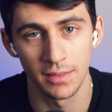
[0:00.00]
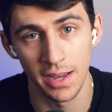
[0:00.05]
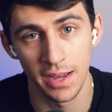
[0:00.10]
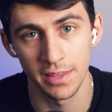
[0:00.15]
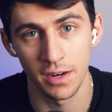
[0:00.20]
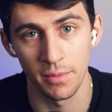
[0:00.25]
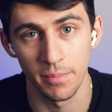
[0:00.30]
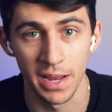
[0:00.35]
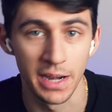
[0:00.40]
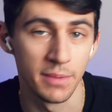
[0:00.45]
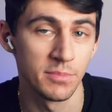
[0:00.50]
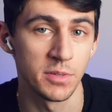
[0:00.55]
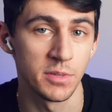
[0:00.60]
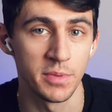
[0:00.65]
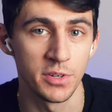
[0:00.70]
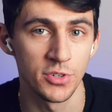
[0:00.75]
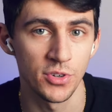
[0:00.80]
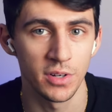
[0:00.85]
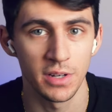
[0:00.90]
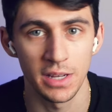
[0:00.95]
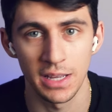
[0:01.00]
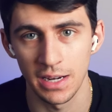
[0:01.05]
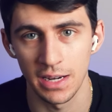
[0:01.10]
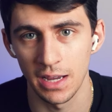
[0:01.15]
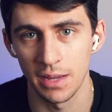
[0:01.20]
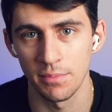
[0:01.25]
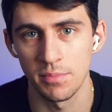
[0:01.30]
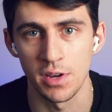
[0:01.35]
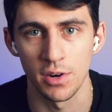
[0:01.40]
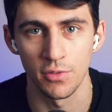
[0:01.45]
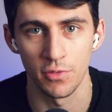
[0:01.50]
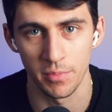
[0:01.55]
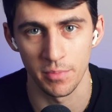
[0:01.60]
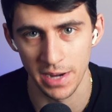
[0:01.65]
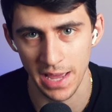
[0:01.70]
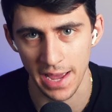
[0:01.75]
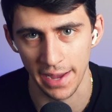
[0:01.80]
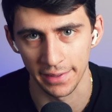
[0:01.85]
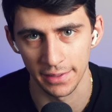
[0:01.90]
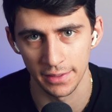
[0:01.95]
Hi there, my name's Dimitri and I'm here from
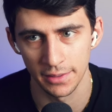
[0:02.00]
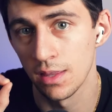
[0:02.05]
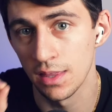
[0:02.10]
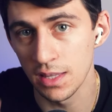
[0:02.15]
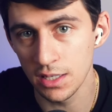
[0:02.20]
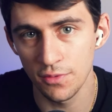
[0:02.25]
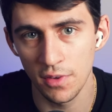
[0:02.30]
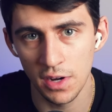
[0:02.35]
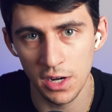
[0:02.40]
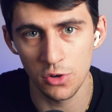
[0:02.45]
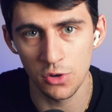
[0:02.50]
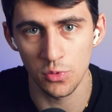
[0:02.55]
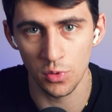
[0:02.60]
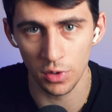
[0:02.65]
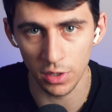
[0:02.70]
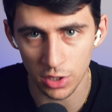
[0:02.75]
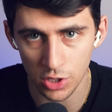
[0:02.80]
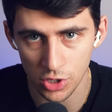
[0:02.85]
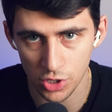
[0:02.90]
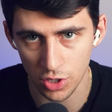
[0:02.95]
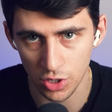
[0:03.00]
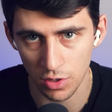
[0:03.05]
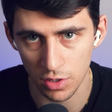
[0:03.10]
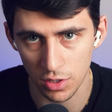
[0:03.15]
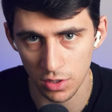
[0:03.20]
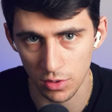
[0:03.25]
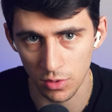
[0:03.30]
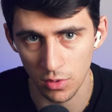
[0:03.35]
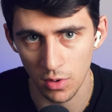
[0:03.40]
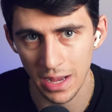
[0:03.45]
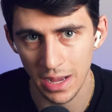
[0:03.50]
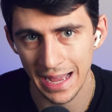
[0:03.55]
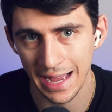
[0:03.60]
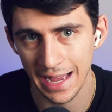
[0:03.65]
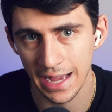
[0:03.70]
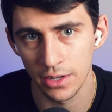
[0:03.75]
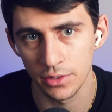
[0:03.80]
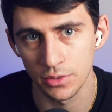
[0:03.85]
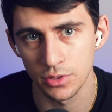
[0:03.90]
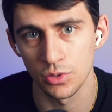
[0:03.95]
Knack. In this video, we're gonna show you how